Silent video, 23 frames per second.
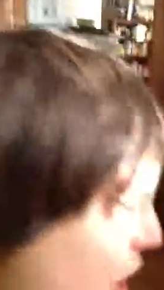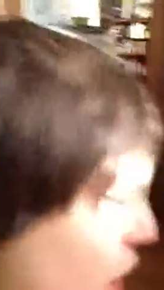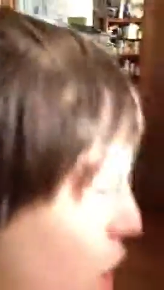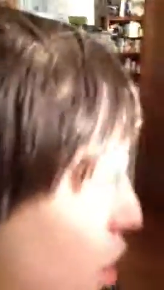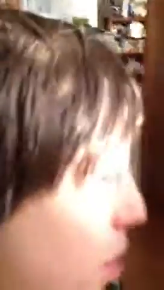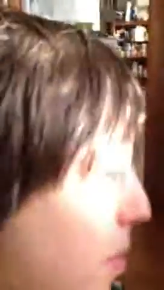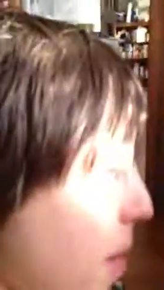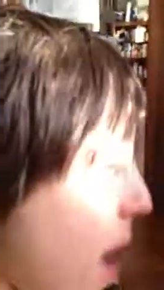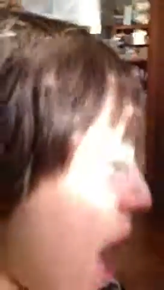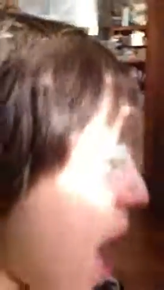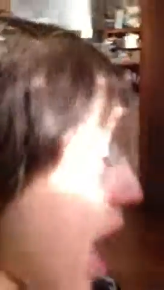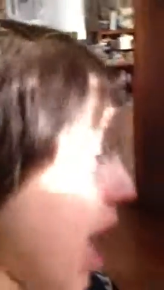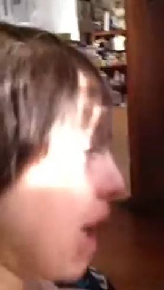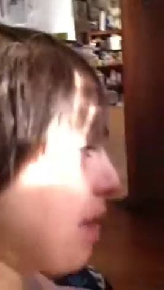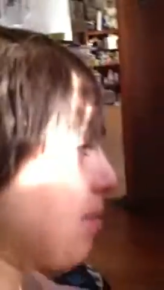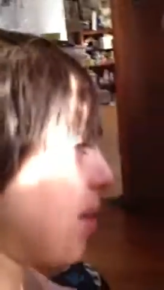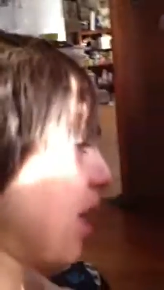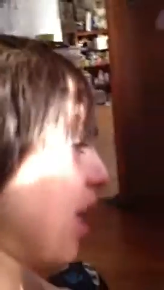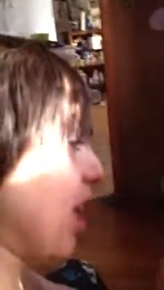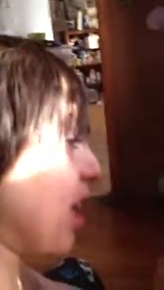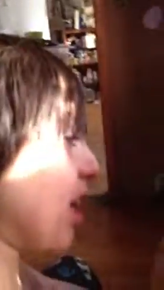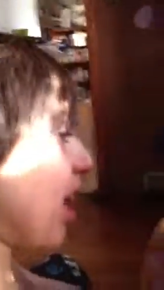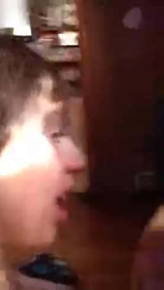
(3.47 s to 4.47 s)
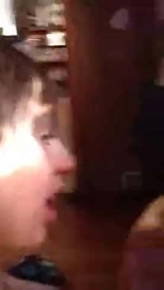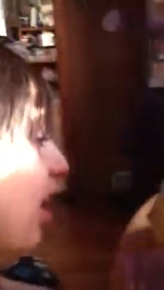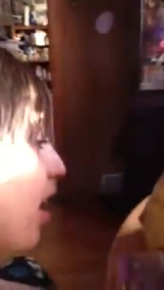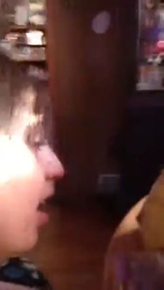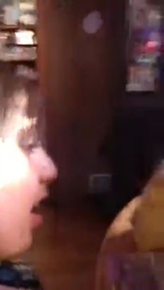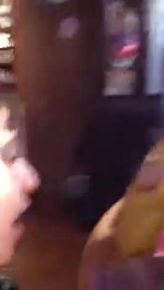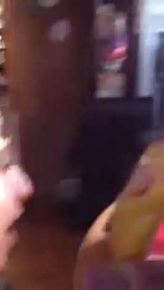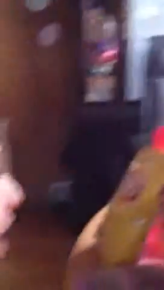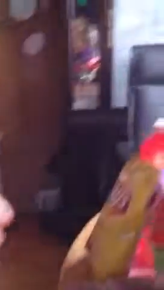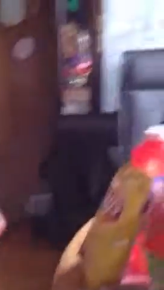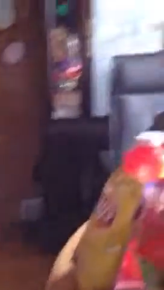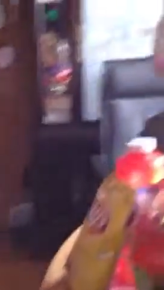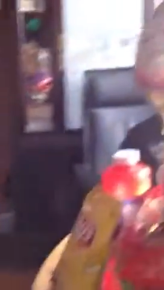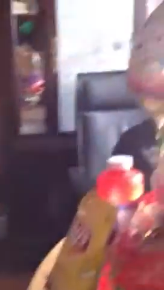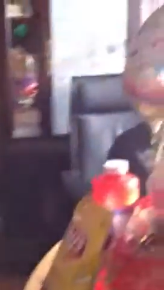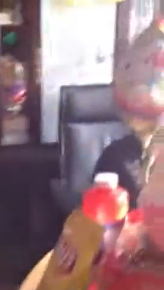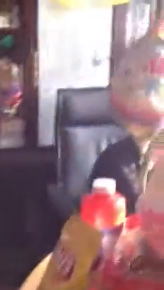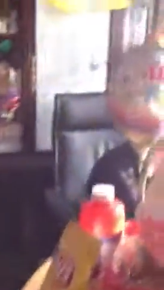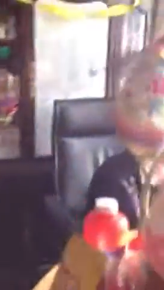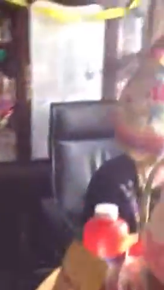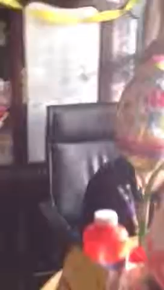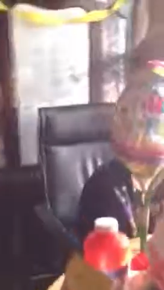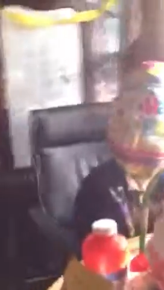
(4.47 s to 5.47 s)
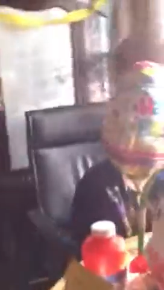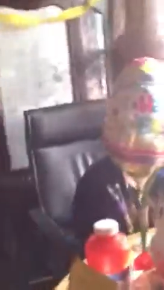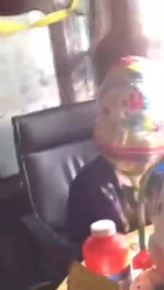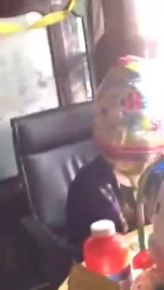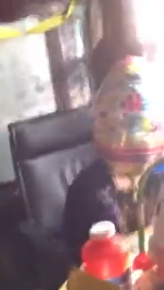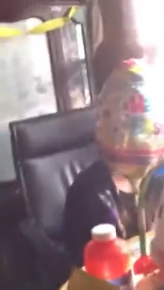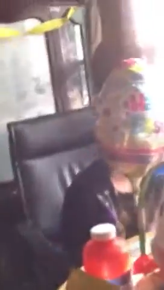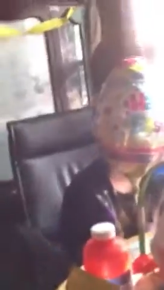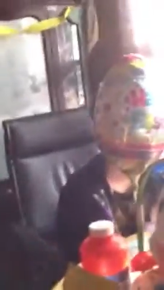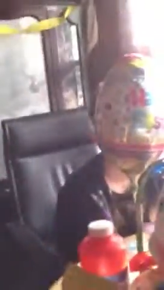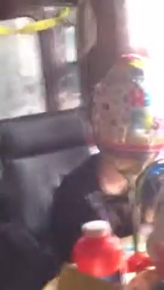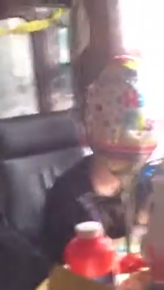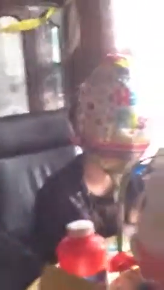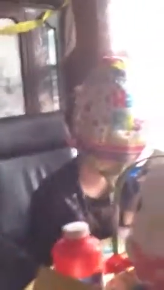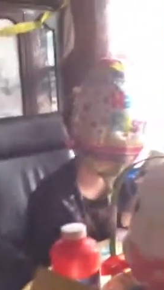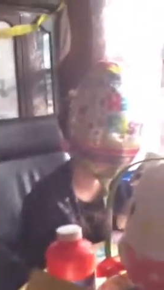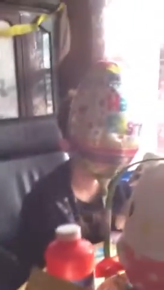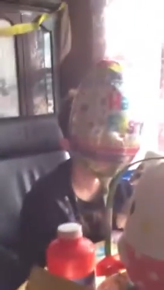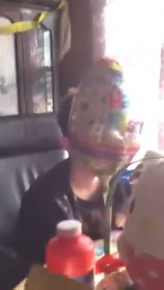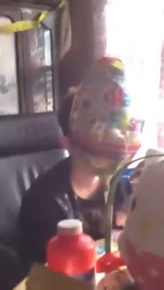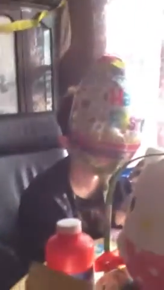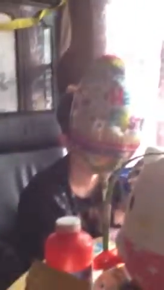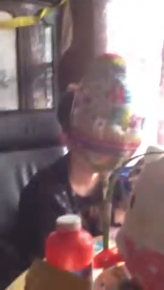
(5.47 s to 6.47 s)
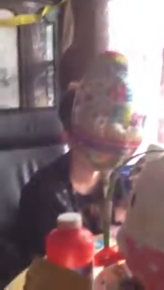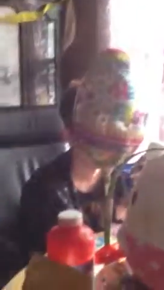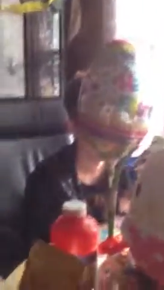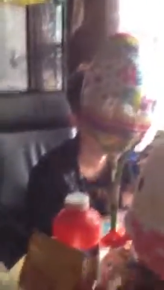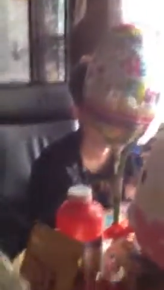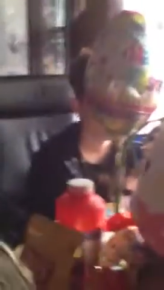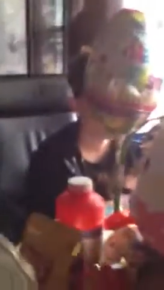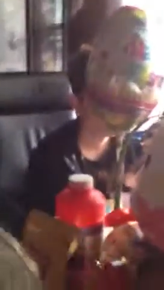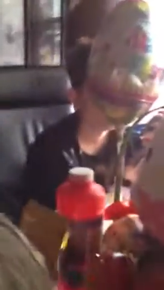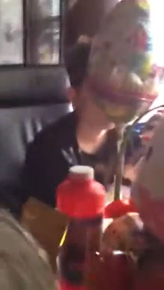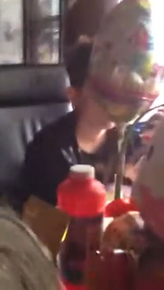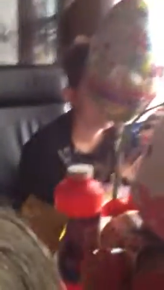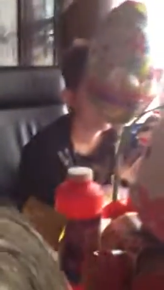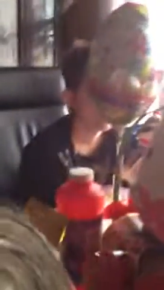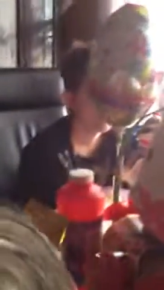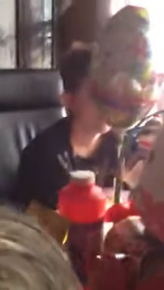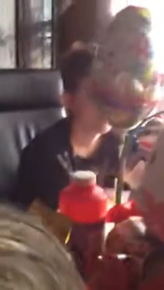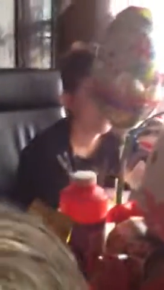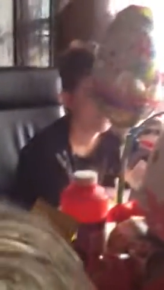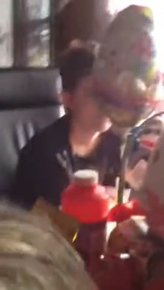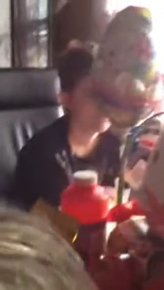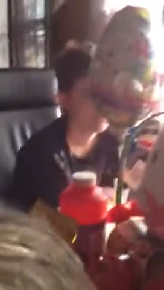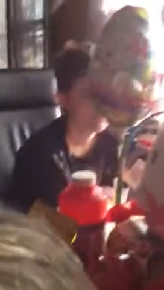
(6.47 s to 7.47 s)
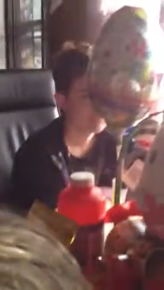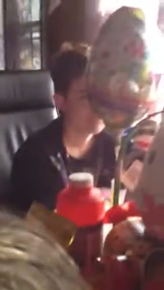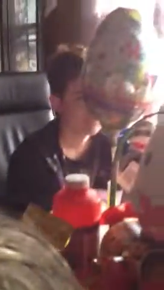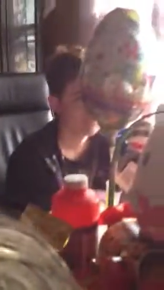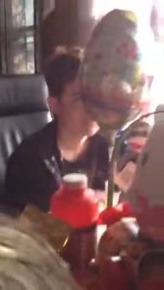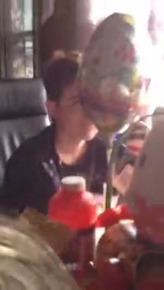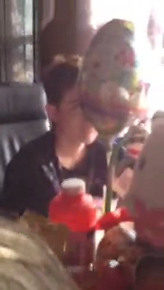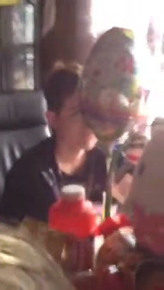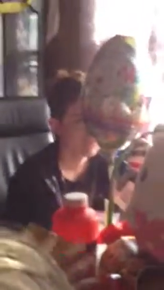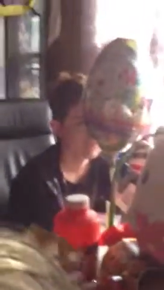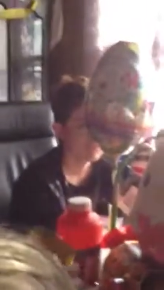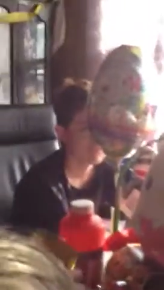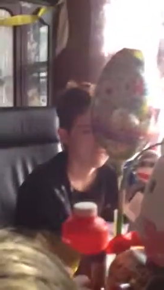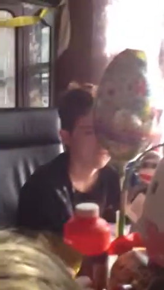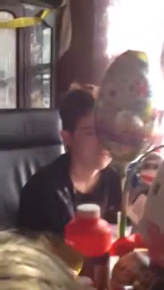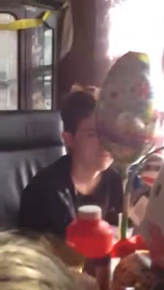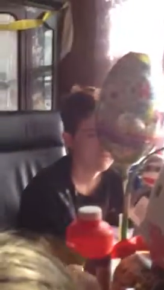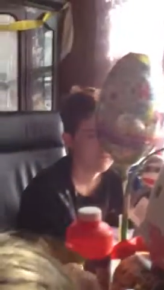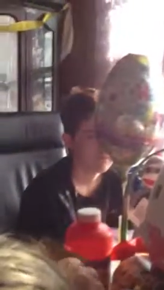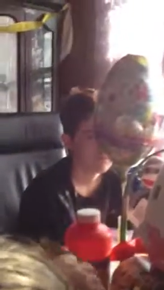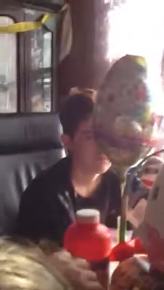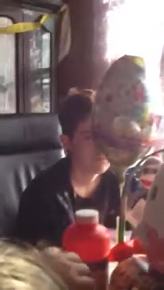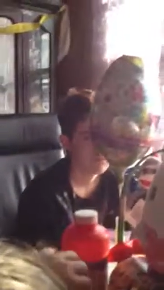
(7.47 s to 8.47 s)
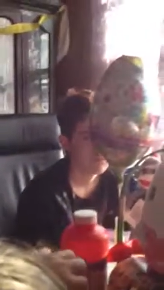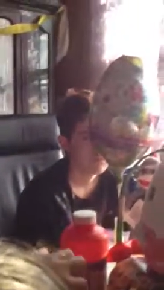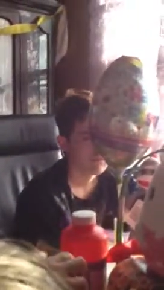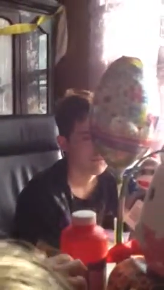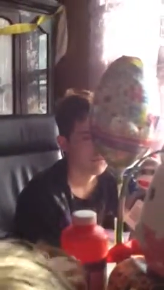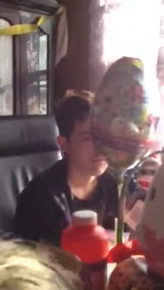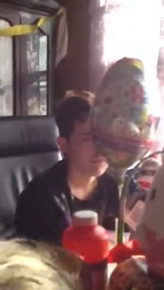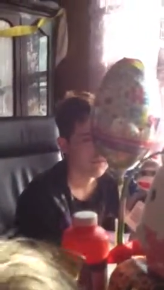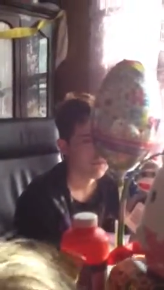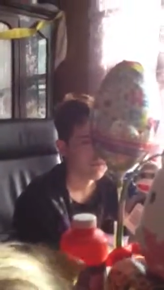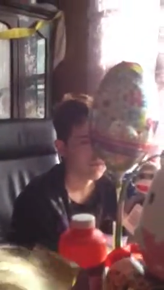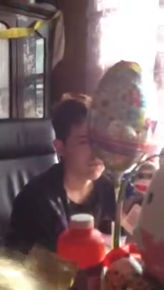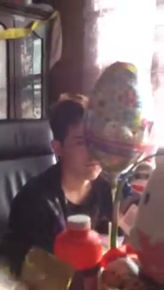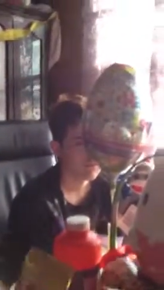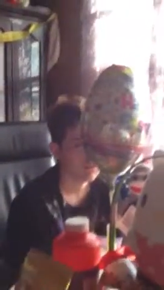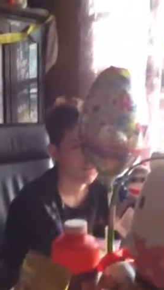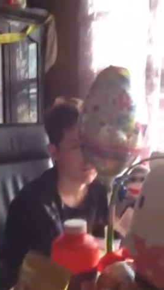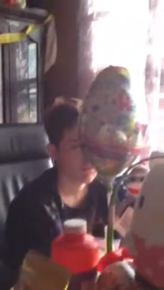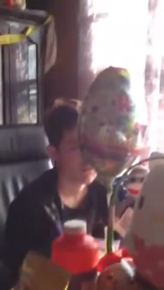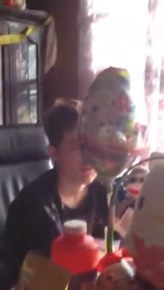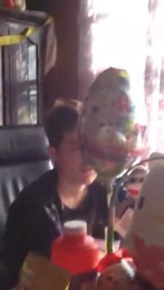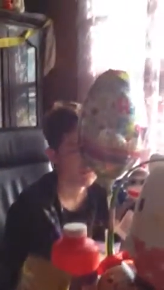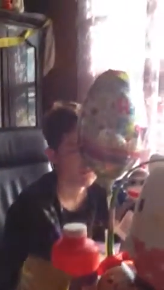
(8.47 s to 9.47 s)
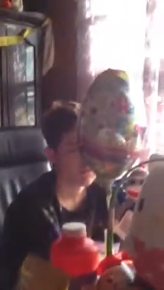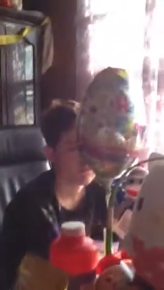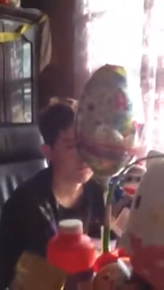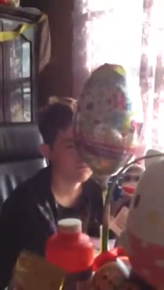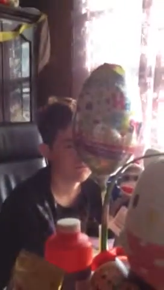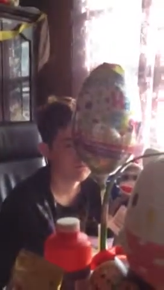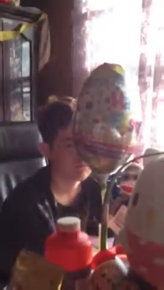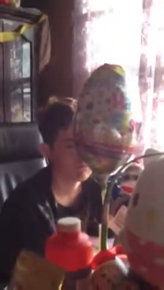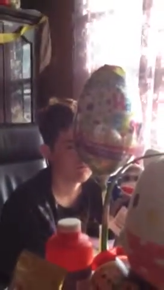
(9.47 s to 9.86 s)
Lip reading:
No face is visible, so there are no lips to read.